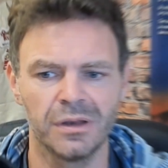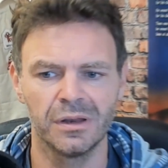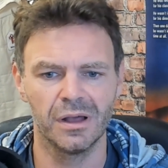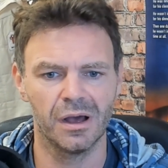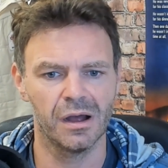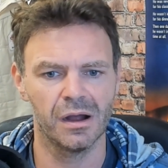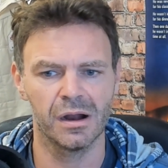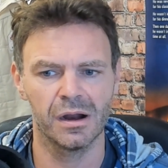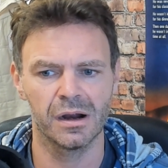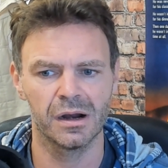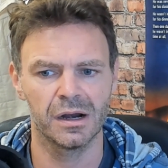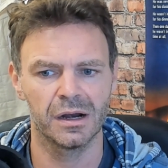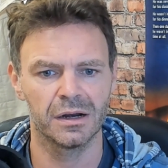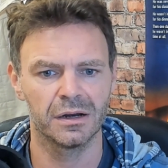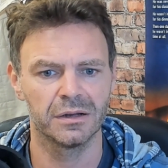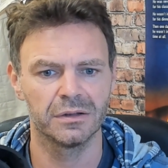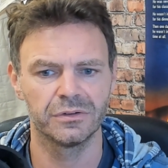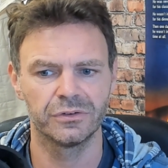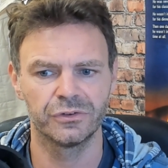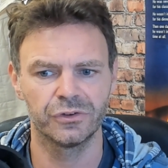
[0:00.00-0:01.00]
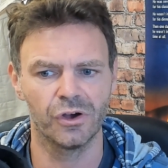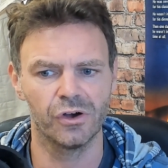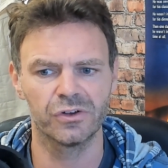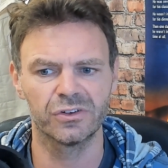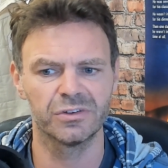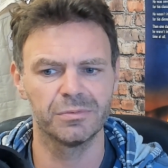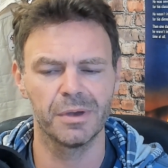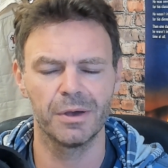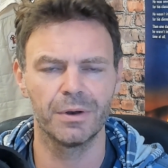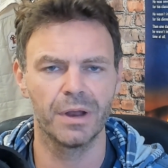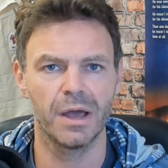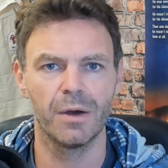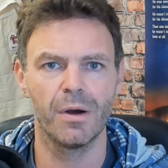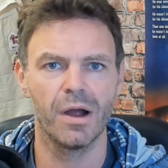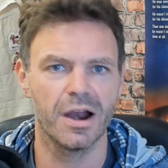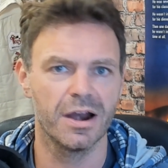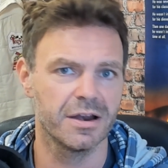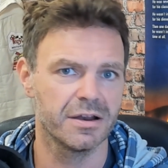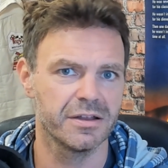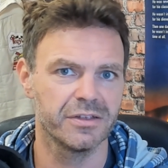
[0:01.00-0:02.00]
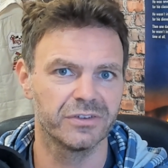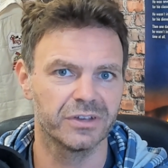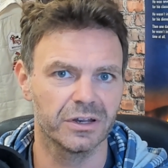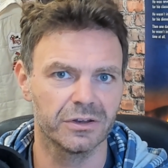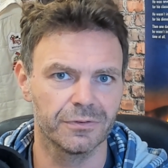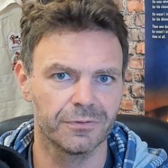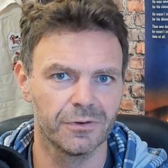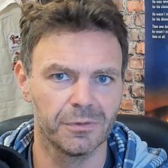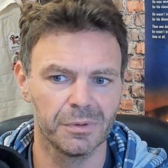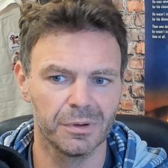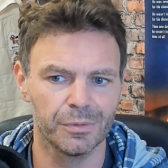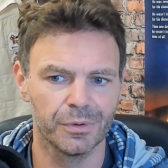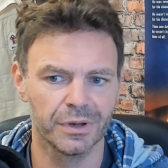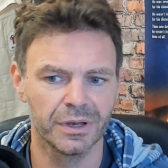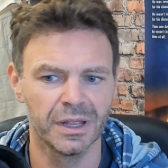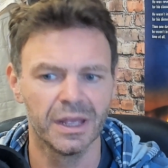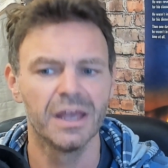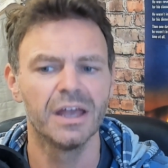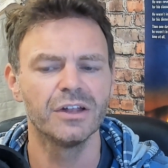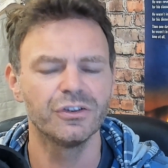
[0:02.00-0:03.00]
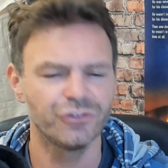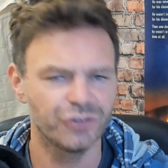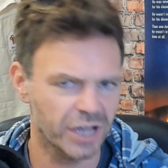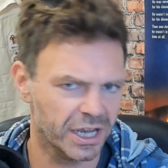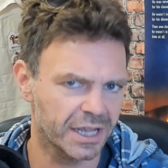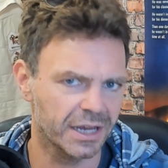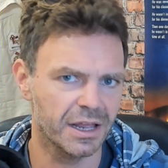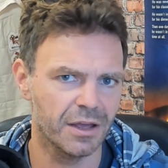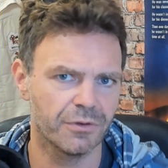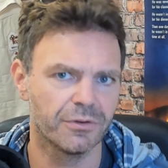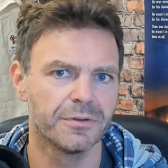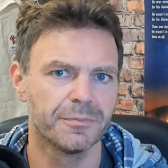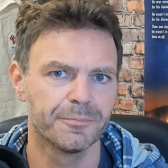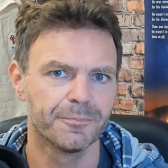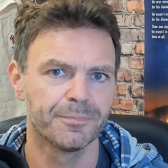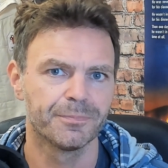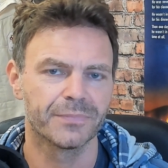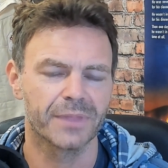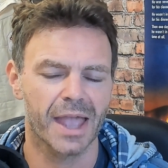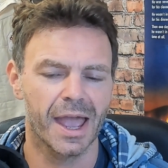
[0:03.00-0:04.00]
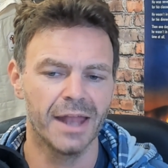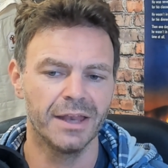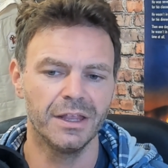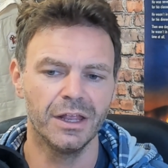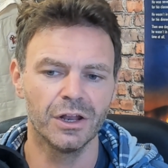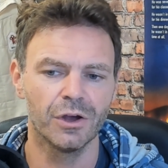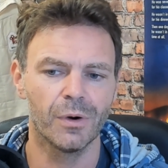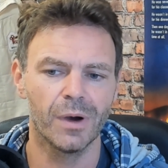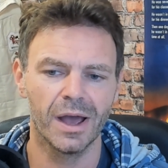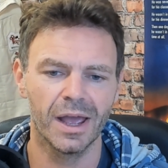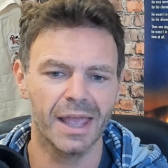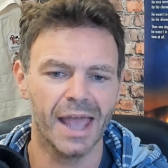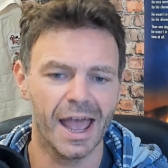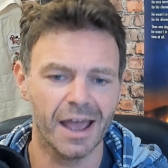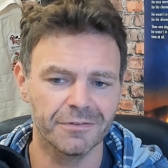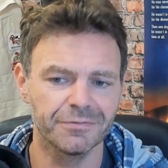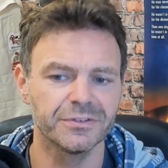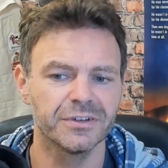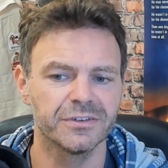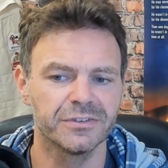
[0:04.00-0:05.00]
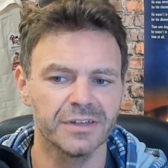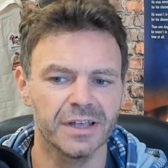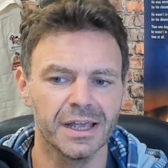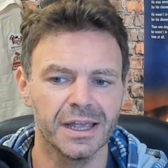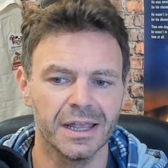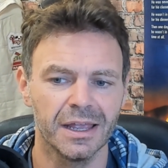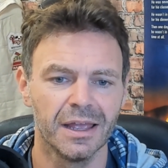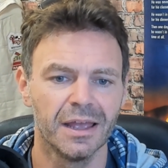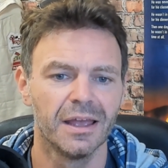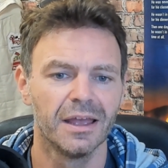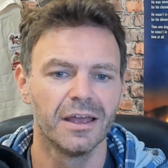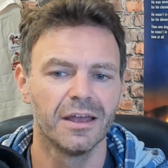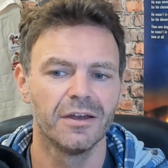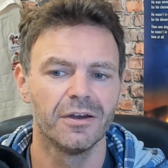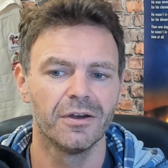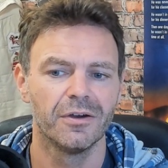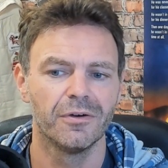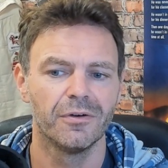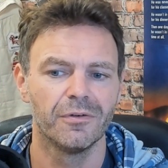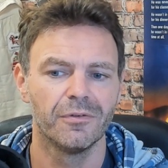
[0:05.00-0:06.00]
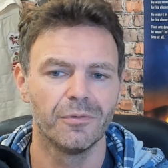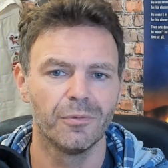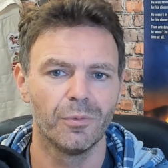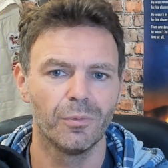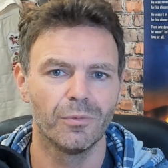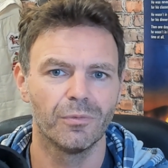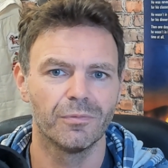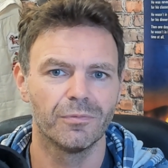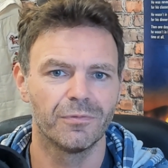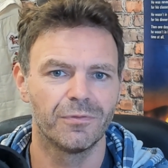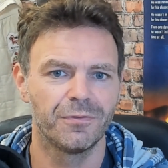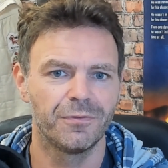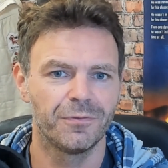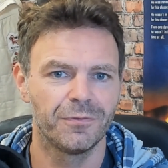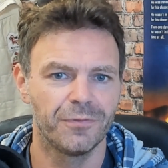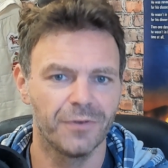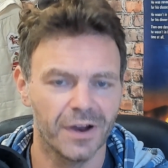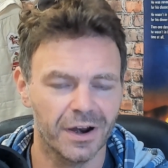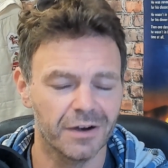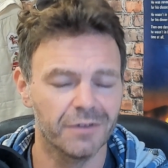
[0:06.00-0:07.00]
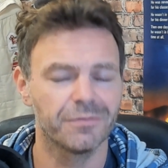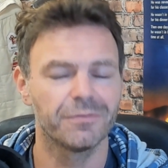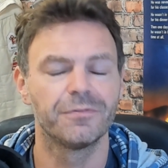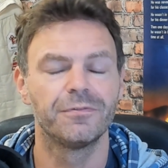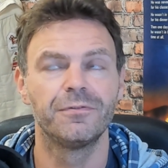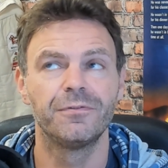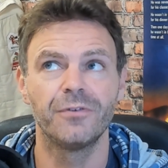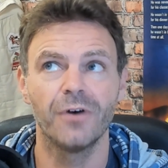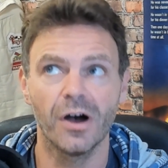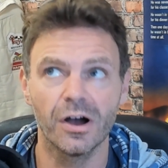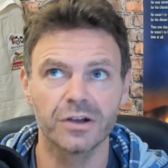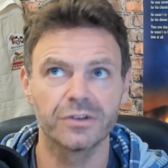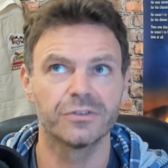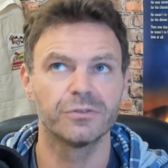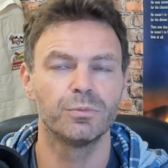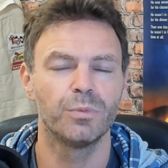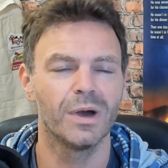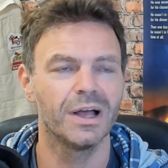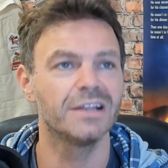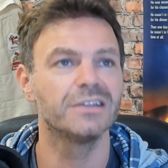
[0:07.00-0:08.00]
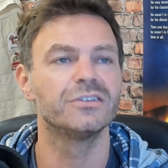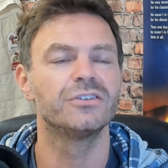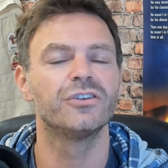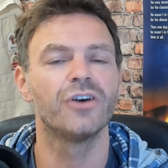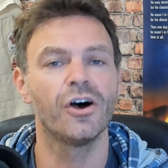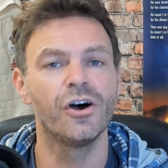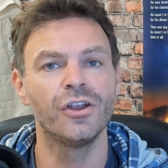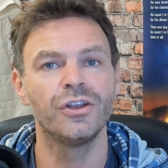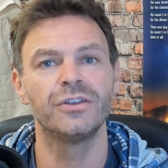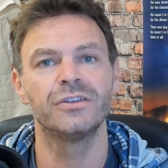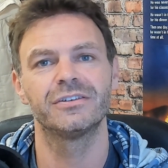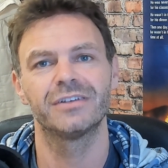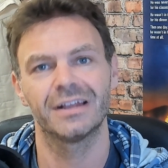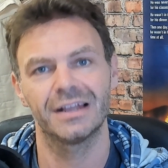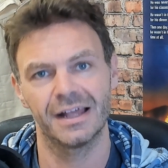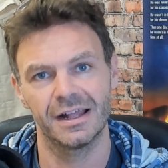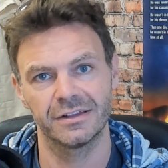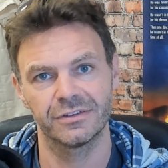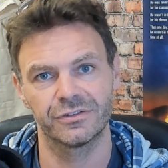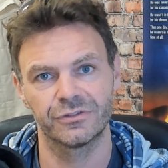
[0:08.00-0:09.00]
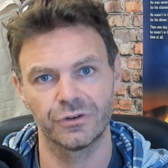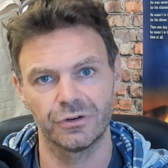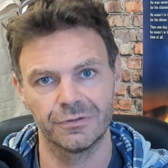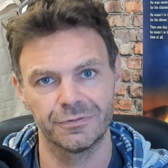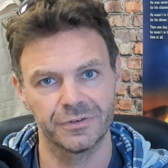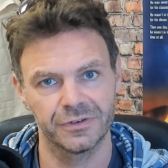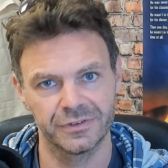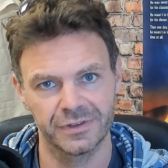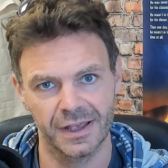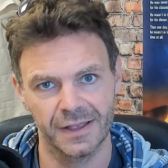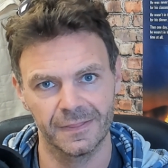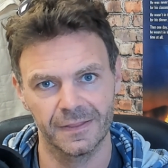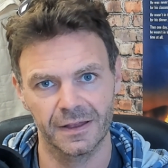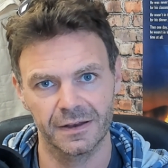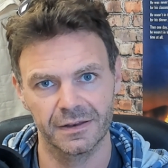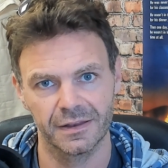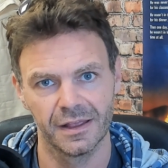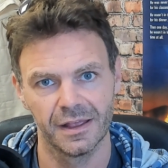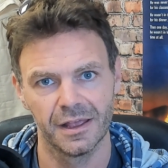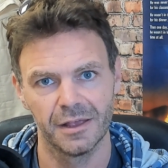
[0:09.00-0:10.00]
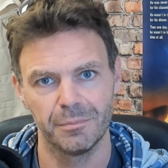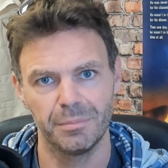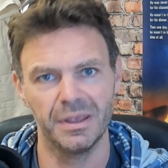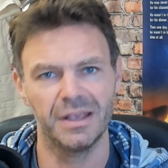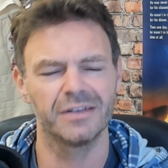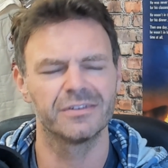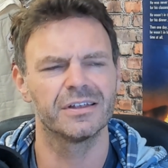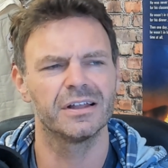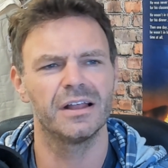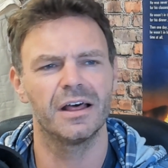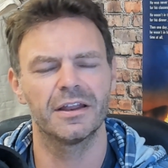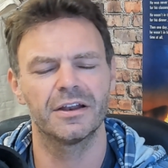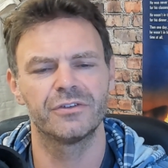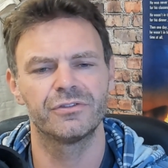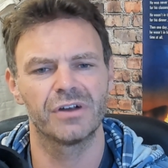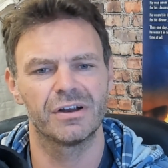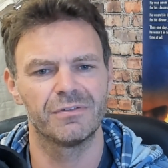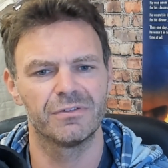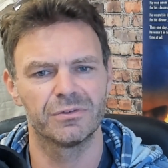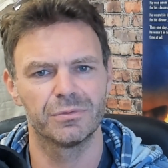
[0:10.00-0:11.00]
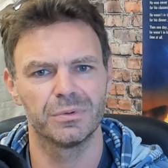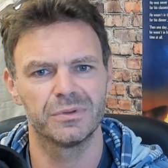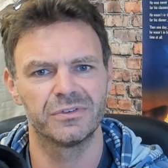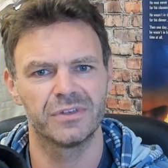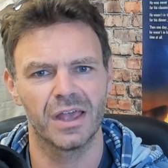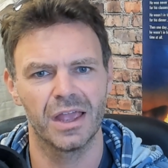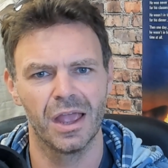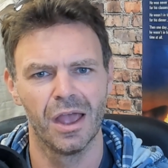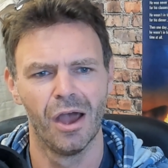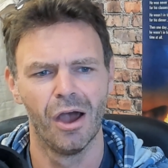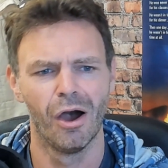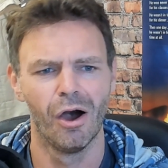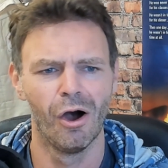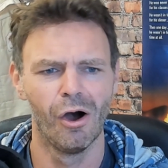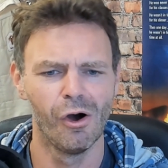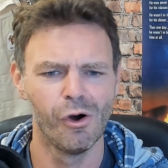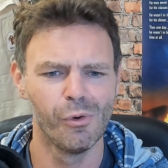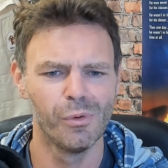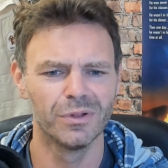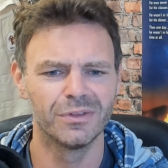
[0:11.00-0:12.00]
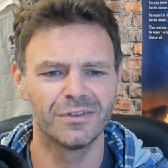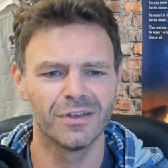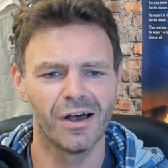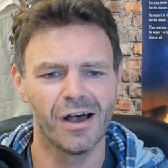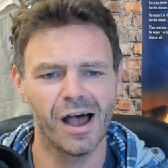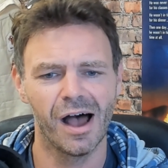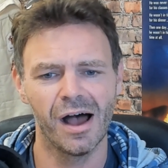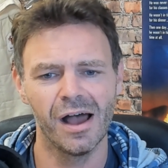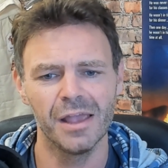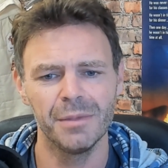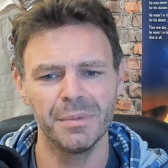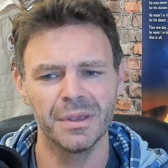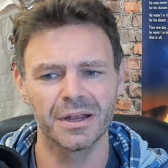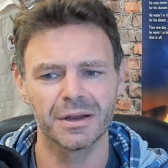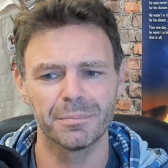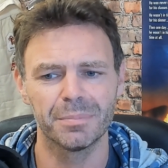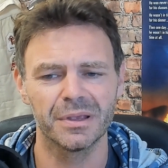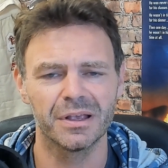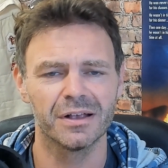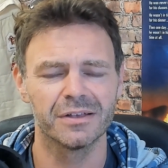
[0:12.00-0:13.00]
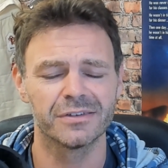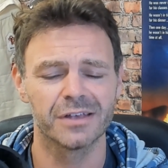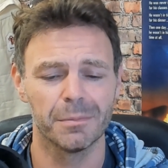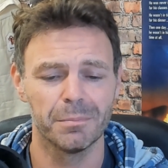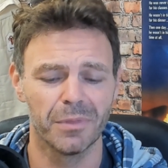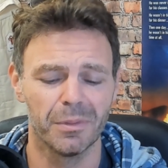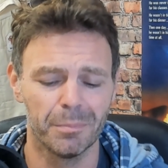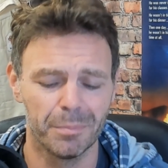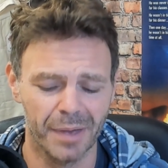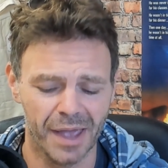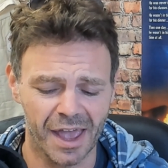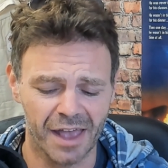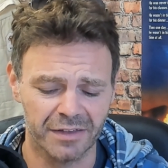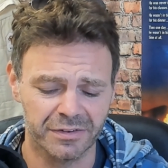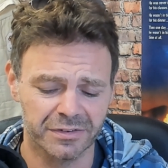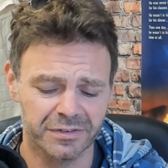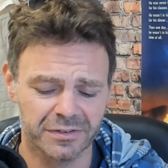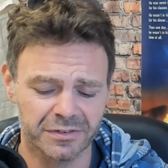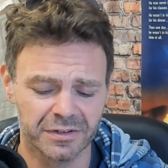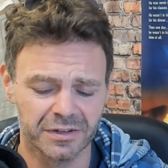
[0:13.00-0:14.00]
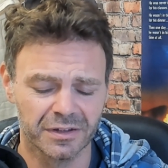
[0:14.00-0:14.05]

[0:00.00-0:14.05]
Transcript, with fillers: or talks about how hard it is to get to Formula One, check it out. And, you know, I have to say, fair fucks, well done to Lance Stroll for saying that. Because a lot of drivers would say, oh, it's a, uh, I'm here because I'm the best.